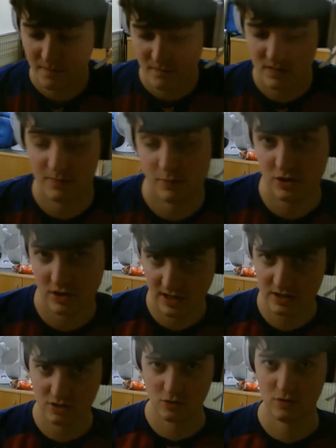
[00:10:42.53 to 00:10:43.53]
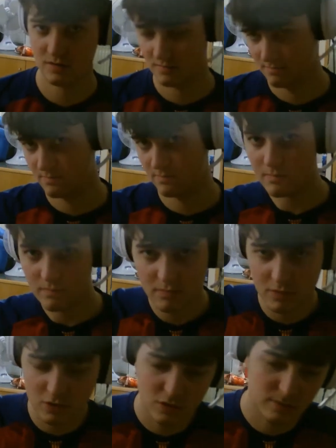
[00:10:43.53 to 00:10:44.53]
Depreciation on the
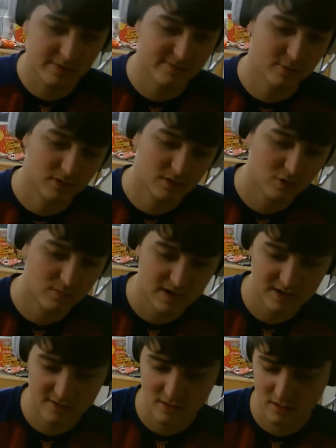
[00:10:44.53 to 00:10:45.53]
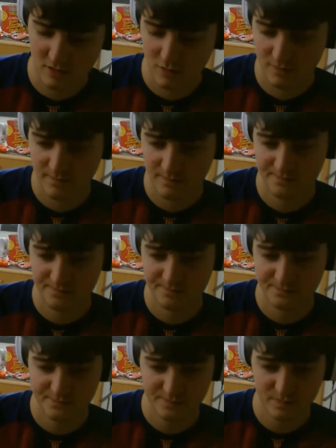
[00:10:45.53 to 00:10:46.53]
normal spoon that you made is going to go.
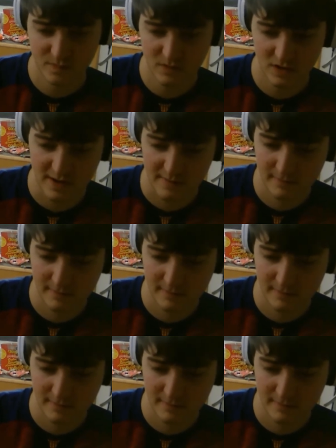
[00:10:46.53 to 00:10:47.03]
Okay.